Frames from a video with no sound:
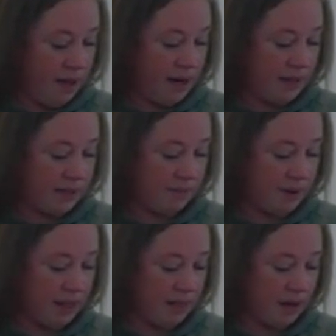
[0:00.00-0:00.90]
next
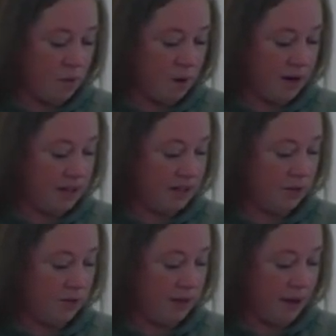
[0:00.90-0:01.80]
month that I wanted
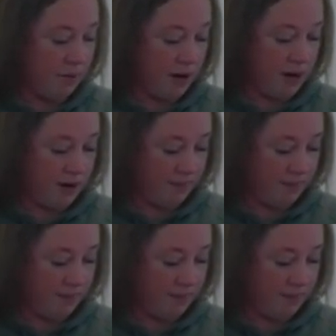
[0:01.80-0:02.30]
to elaborate,